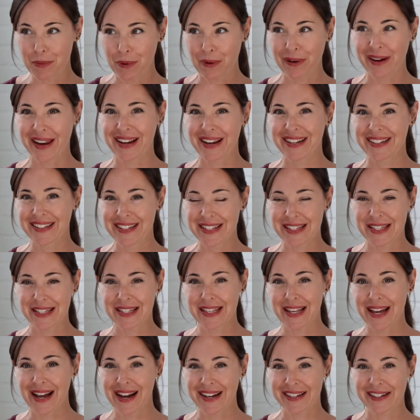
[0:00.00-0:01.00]
more like this
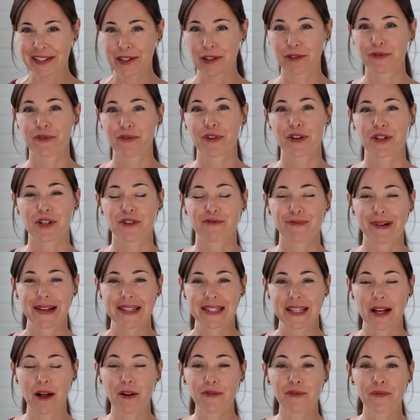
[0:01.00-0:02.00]
ideal version of
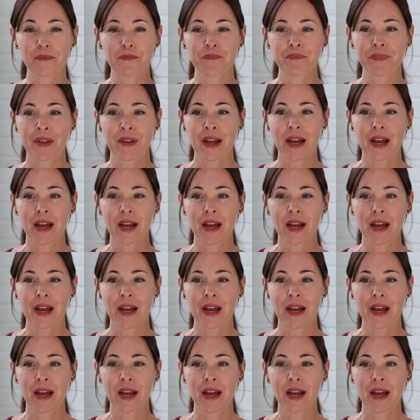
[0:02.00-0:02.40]
myself,